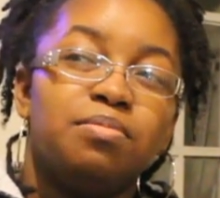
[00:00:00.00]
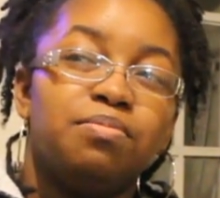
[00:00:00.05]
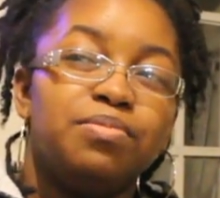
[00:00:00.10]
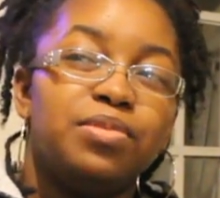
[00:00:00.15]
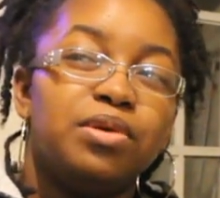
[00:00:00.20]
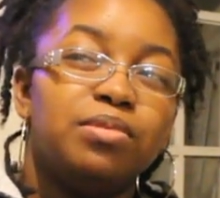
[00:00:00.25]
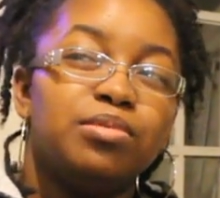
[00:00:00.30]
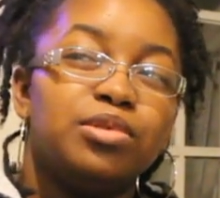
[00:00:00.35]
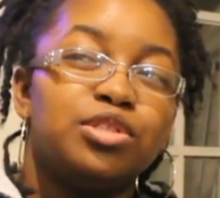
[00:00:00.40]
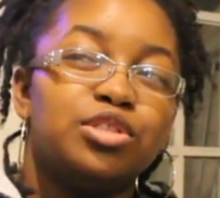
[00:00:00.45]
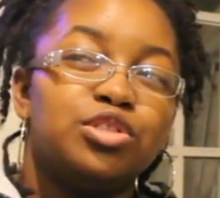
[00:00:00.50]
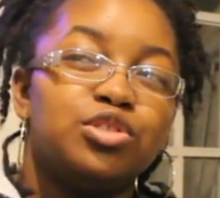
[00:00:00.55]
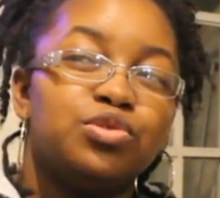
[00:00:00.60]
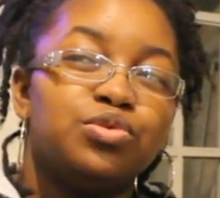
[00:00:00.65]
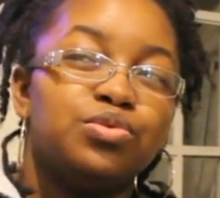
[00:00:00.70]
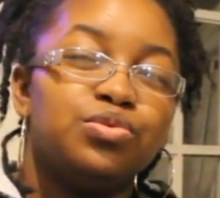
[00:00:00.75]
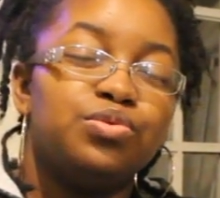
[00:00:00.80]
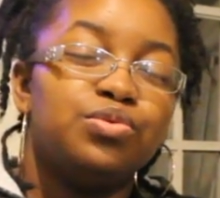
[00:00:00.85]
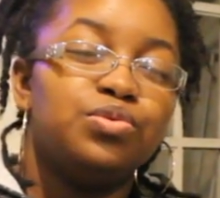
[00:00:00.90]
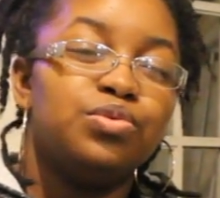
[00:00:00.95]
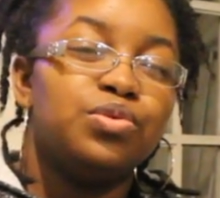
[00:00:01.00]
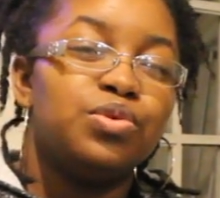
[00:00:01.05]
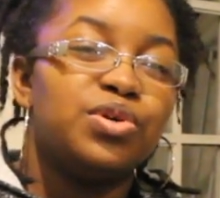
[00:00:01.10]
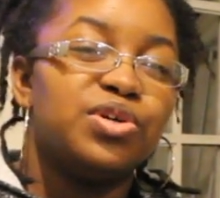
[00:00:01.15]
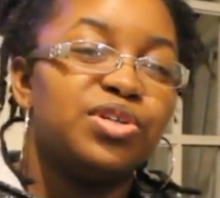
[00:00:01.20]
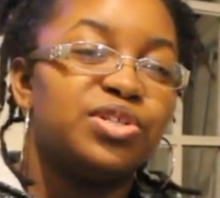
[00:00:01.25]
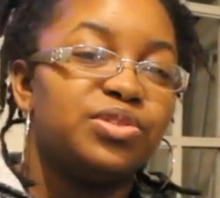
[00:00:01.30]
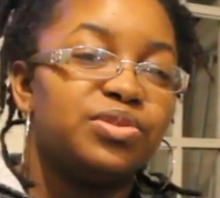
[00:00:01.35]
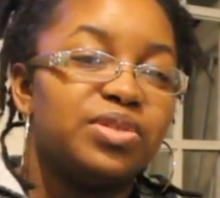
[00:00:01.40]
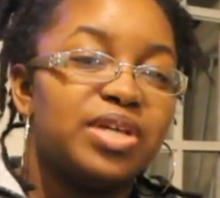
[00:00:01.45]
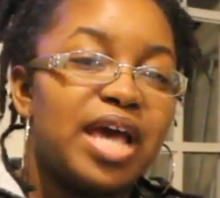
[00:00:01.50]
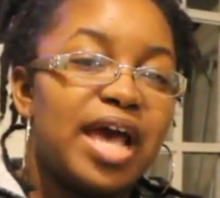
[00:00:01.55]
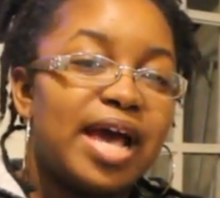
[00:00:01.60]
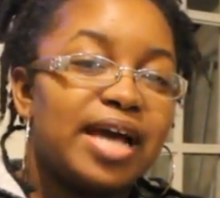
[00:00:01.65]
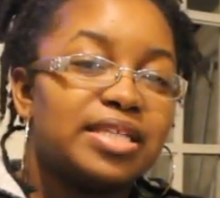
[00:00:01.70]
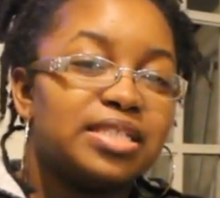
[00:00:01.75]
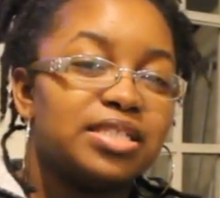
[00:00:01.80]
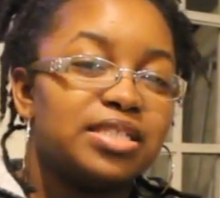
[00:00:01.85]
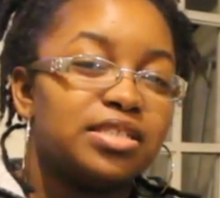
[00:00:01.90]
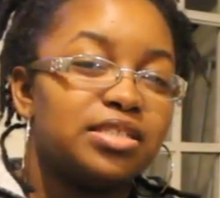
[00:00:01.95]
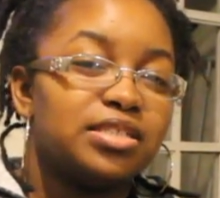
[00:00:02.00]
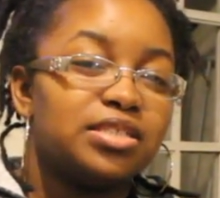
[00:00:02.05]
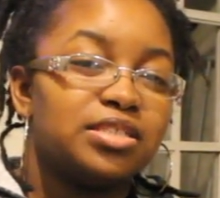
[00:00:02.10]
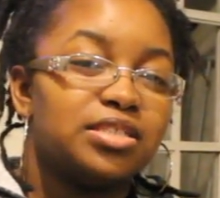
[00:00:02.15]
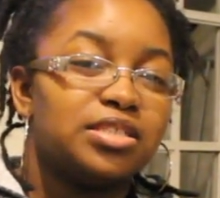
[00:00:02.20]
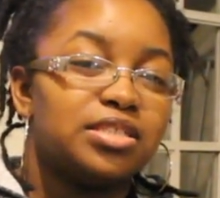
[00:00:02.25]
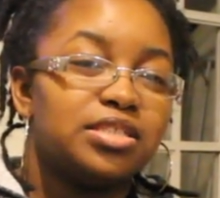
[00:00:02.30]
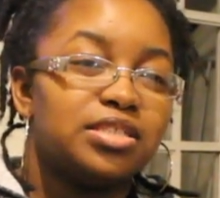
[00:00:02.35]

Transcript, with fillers: maybe two or three accidents.